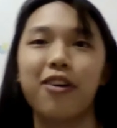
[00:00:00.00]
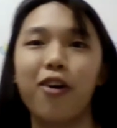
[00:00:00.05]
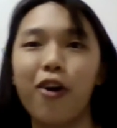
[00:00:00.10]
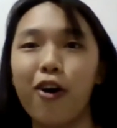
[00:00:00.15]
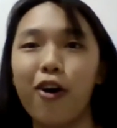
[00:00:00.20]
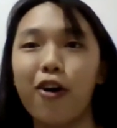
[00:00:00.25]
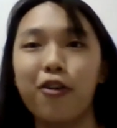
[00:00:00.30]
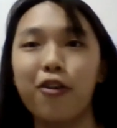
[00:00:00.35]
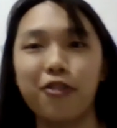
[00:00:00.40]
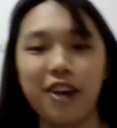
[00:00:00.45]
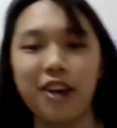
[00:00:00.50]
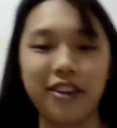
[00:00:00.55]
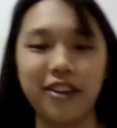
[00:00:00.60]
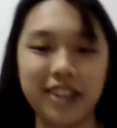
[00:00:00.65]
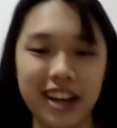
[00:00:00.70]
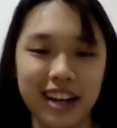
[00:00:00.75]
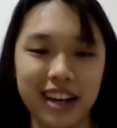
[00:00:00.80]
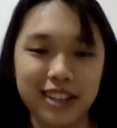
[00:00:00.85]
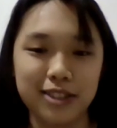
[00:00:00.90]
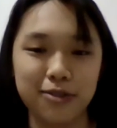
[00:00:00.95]
all around
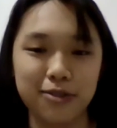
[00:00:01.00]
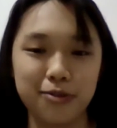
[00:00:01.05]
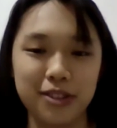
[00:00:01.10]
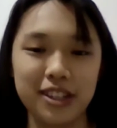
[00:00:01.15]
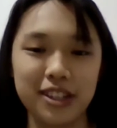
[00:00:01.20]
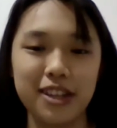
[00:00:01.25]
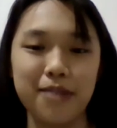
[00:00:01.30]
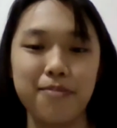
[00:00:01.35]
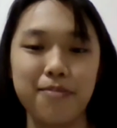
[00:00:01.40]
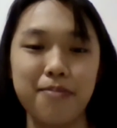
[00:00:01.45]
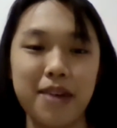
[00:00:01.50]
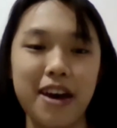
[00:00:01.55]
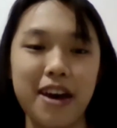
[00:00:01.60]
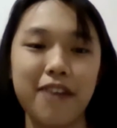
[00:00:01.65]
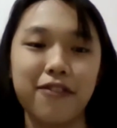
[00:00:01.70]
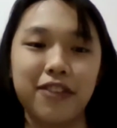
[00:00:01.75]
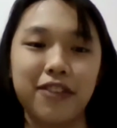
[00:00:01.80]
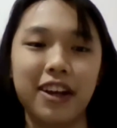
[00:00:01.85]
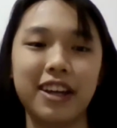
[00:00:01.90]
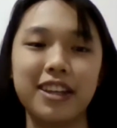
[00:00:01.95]
us. We need
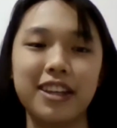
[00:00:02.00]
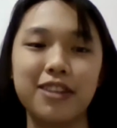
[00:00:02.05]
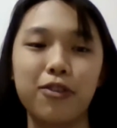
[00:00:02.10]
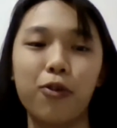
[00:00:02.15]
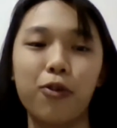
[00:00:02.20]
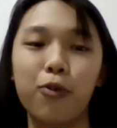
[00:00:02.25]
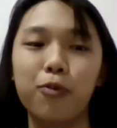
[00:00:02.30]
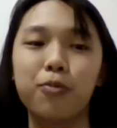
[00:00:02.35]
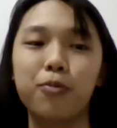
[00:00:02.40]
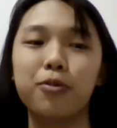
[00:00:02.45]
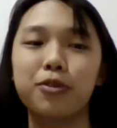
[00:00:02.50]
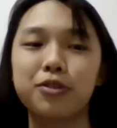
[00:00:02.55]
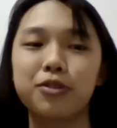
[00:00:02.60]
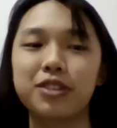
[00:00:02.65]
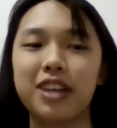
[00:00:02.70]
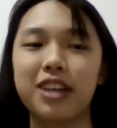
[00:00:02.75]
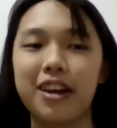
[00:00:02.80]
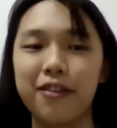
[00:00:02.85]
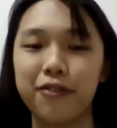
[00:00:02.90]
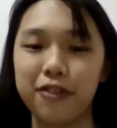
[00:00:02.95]
math like in almost
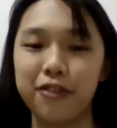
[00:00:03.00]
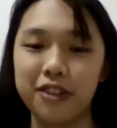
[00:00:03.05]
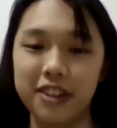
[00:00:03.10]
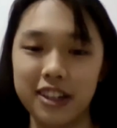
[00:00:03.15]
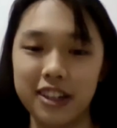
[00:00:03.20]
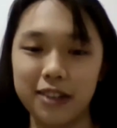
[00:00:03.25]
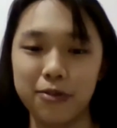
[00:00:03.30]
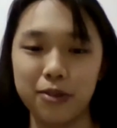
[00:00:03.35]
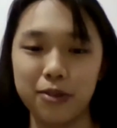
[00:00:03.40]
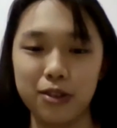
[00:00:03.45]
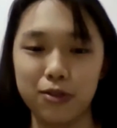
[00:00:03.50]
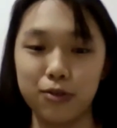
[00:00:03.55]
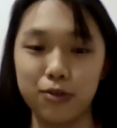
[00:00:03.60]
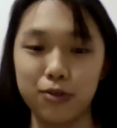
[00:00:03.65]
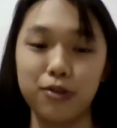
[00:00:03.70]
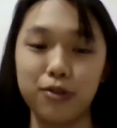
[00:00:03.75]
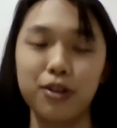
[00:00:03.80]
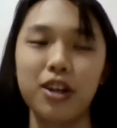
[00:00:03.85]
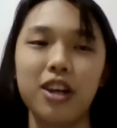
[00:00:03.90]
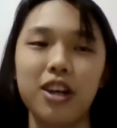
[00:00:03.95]
everything we
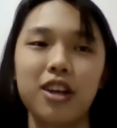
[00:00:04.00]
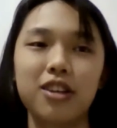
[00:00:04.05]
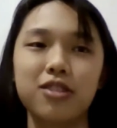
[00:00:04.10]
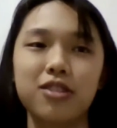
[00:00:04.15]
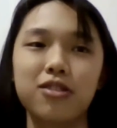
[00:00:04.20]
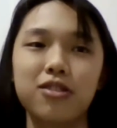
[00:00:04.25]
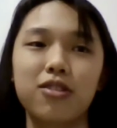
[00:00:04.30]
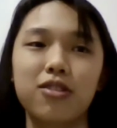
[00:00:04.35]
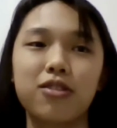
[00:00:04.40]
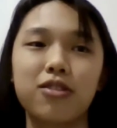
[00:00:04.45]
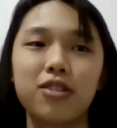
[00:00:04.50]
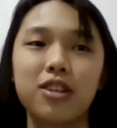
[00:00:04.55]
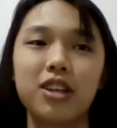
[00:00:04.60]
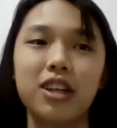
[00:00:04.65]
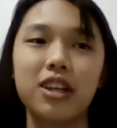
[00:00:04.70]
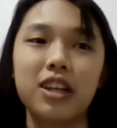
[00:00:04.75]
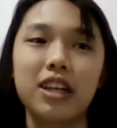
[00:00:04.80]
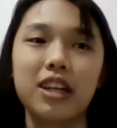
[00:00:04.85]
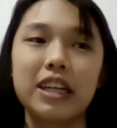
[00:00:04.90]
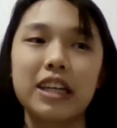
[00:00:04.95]
do. So
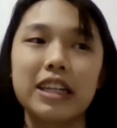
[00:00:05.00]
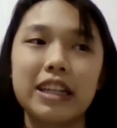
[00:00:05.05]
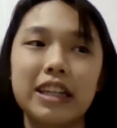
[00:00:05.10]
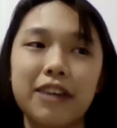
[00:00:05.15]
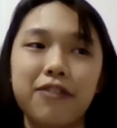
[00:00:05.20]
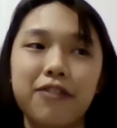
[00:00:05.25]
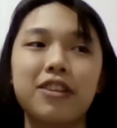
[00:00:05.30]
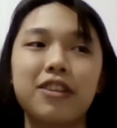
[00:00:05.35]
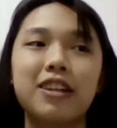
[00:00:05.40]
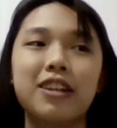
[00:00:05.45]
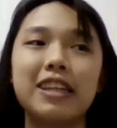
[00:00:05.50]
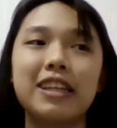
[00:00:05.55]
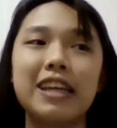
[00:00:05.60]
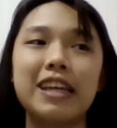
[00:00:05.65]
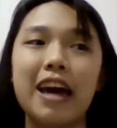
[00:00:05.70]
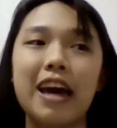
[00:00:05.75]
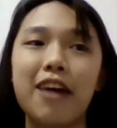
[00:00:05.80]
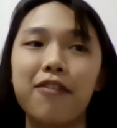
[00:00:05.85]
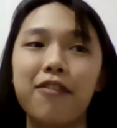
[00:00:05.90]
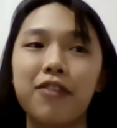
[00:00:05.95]
definitely
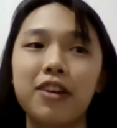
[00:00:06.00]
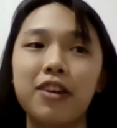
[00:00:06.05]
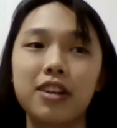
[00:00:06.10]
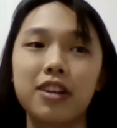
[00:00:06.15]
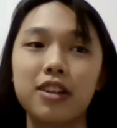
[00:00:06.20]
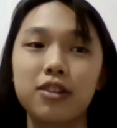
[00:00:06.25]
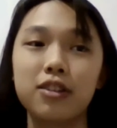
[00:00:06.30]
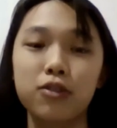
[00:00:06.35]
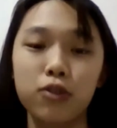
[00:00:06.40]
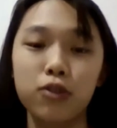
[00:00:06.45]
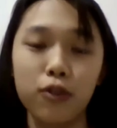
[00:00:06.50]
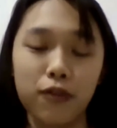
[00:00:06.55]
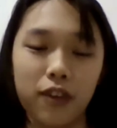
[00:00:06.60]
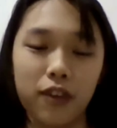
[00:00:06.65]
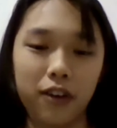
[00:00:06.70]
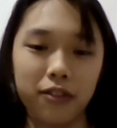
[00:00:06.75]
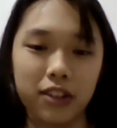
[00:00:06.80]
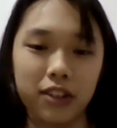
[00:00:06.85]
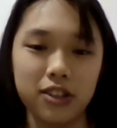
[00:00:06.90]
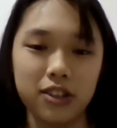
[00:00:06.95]
having a good
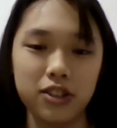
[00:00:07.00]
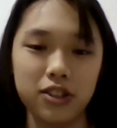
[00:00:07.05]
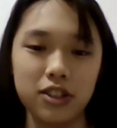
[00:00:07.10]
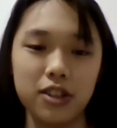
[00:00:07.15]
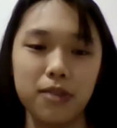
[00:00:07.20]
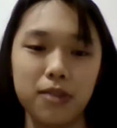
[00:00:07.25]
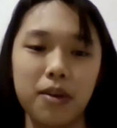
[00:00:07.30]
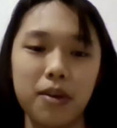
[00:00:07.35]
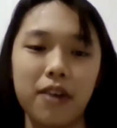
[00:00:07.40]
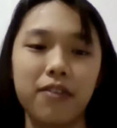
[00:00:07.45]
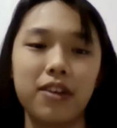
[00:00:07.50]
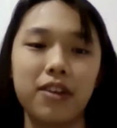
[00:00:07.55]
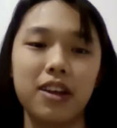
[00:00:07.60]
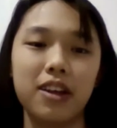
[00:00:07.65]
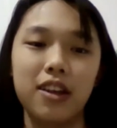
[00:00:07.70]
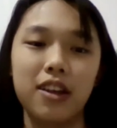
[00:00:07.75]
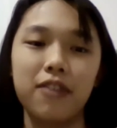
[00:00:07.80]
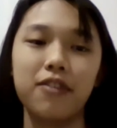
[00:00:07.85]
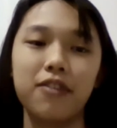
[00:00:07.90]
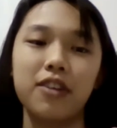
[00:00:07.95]
foundation in math can
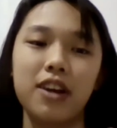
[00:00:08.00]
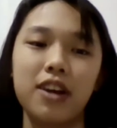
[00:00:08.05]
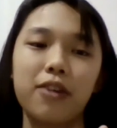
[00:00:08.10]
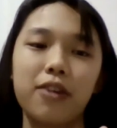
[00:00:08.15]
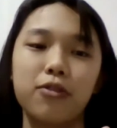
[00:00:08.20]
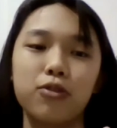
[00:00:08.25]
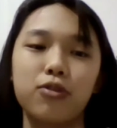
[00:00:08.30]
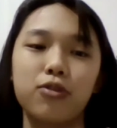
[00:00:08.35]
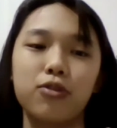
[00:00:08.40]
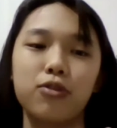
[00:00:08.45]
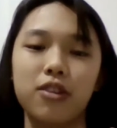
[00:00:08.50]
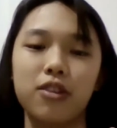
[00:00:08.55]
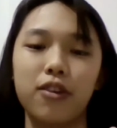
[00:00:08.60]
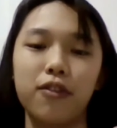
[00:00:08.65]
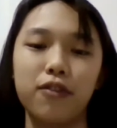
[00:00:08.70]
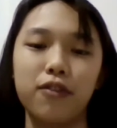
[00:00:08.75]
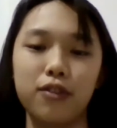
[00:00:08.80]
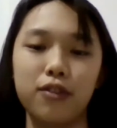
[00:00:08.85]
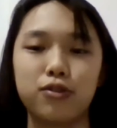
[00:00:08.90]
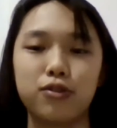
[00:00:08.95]
definitely help you in the
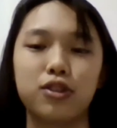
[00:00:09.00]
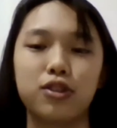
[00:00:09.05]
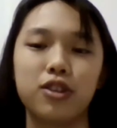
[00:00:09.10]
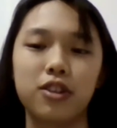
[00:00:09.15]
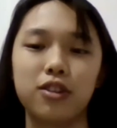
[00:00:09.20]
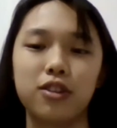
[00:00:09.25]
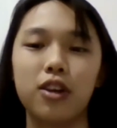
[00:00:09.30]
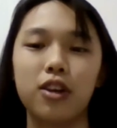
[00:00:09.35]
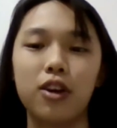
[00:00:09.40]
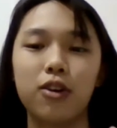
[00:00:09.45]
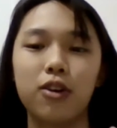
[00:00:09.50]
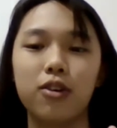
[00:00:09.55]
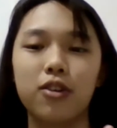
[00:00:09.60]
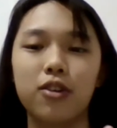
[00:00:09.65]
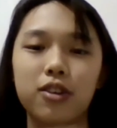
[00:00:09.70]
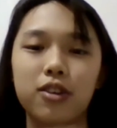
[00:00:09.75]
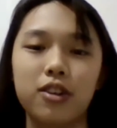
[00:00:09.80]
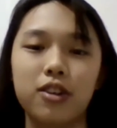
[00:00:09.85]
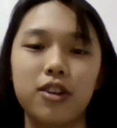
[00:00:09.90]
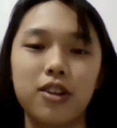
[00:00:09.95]
future.
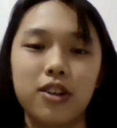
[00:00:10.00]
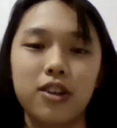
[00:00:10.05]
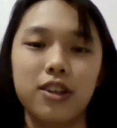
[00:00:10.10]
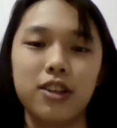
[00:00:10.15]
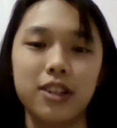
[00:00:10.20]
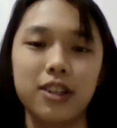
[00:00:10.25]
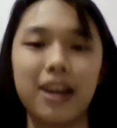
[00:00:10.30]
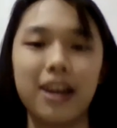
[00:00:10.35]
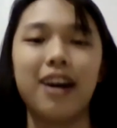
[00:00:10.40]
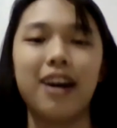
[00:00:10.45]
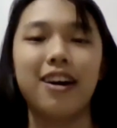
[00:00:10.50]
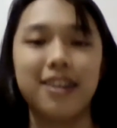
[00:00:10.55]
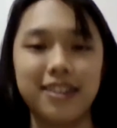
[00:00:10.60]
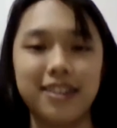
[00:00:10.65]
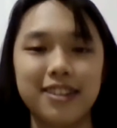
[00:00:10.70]
Yeah.